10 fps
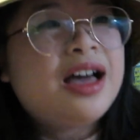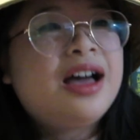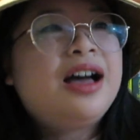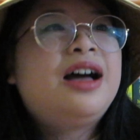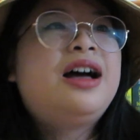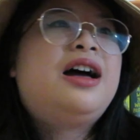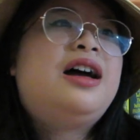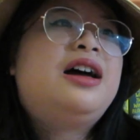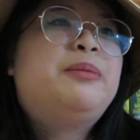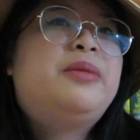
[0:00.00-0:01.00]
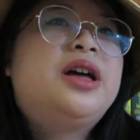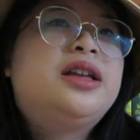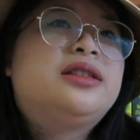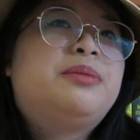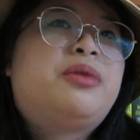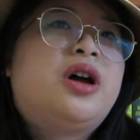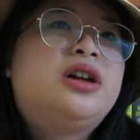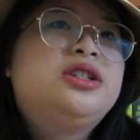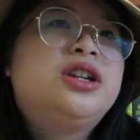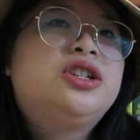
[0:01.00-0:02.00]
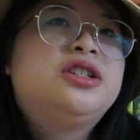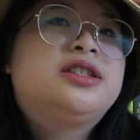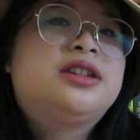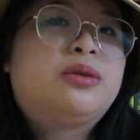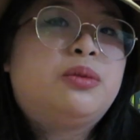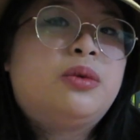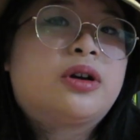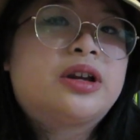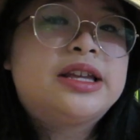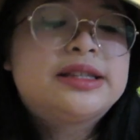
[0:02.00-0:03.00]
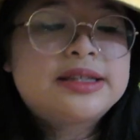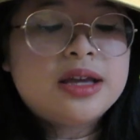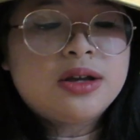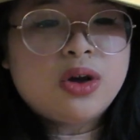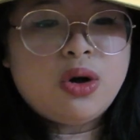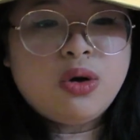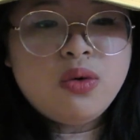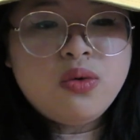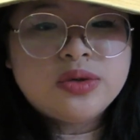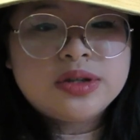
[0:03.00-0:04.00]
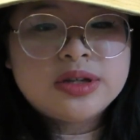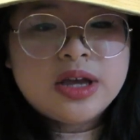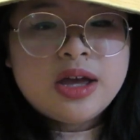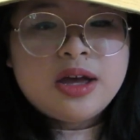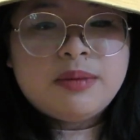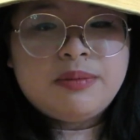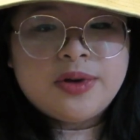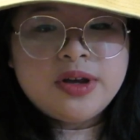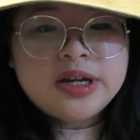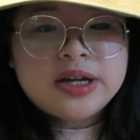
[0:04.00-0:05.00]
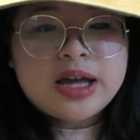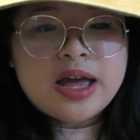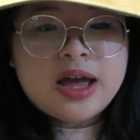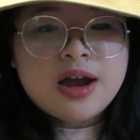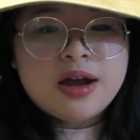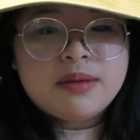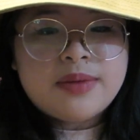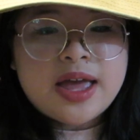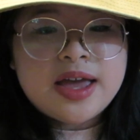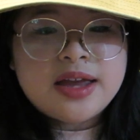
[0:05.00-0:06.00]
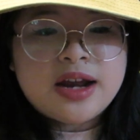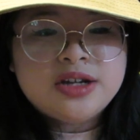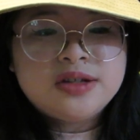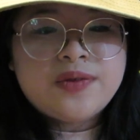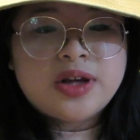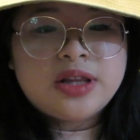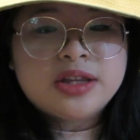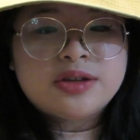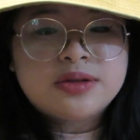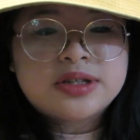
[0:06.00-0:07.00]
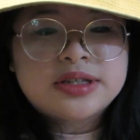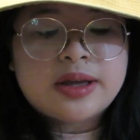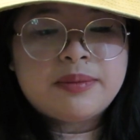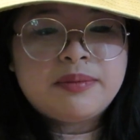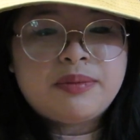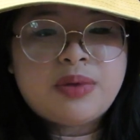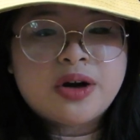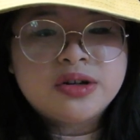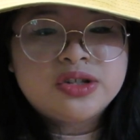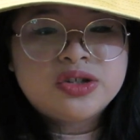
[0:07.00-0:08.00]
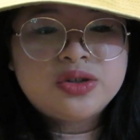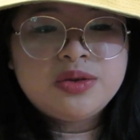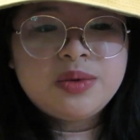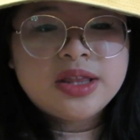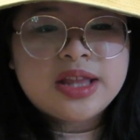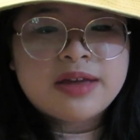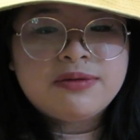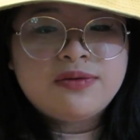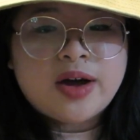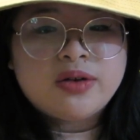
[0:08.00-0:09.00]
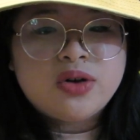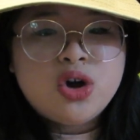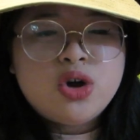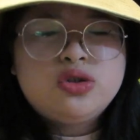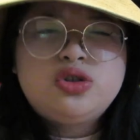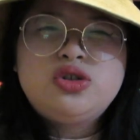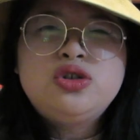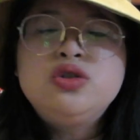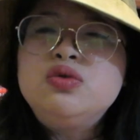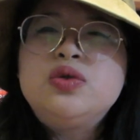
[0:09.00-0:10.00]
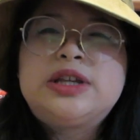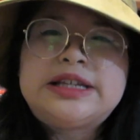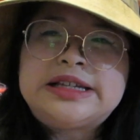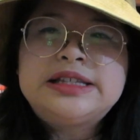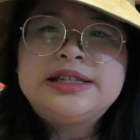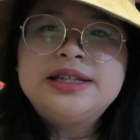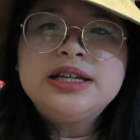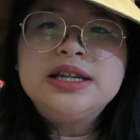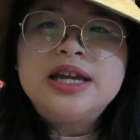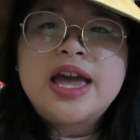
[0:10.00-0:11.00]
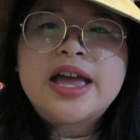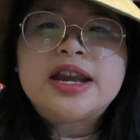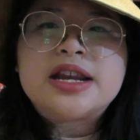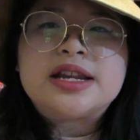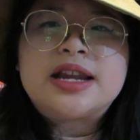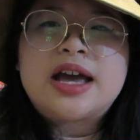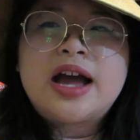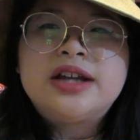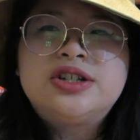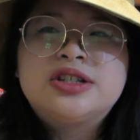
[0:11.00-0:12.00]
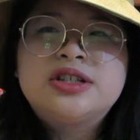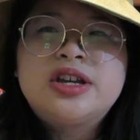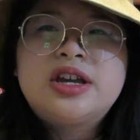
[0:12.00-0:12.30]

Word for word: uh, but the project just didn't work. It's a cult book um, and I just felt like there was some parts to it that felt too easy and I just